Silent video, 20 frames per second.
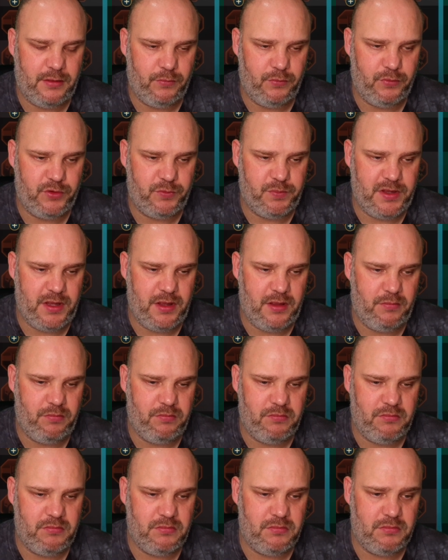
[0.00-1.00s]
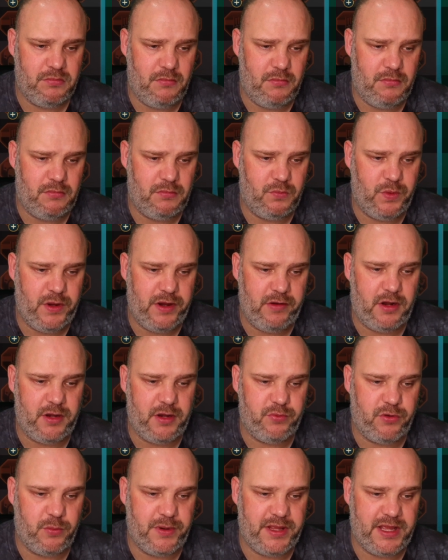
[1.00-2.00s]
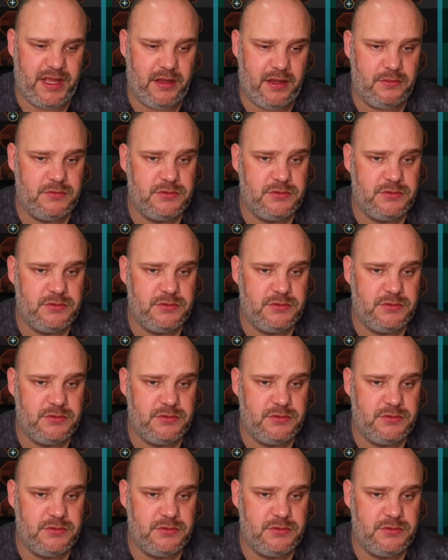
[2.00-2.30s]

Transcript: would be where I'd probably go.